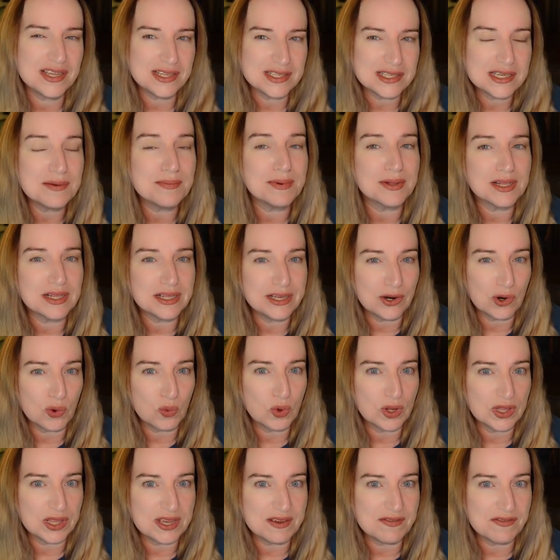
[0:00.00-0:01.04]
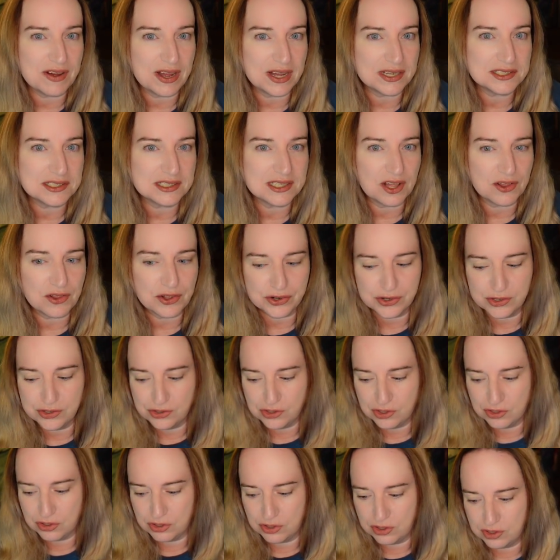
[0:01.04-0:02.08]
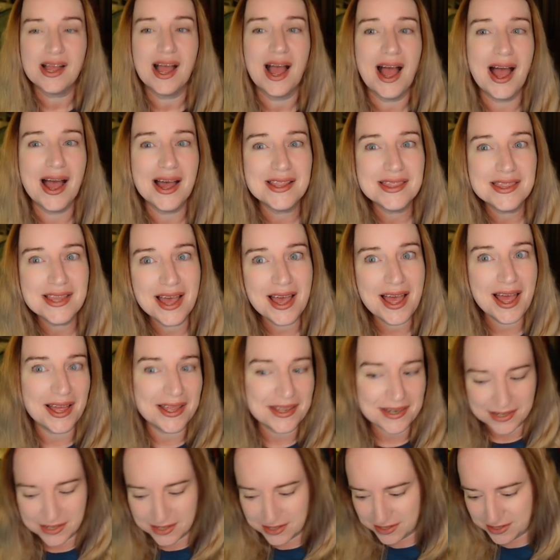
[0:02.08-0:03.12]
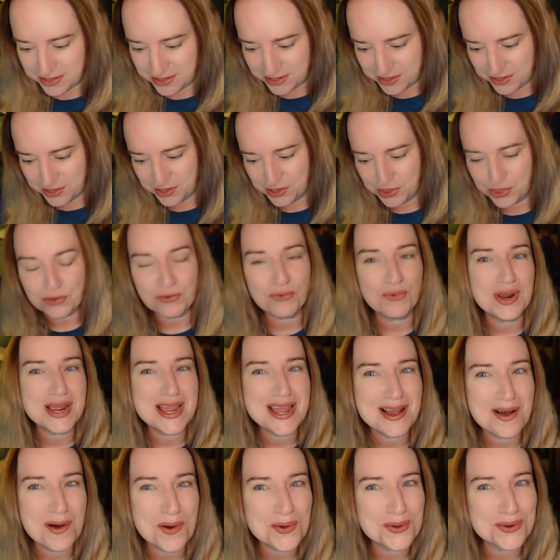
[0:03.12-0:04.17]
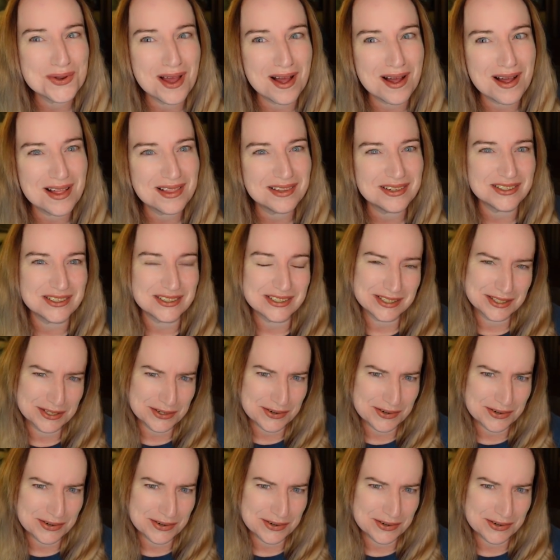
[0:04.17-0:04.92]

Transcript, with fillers: they typically are really fast sellers. And then three whole dollars,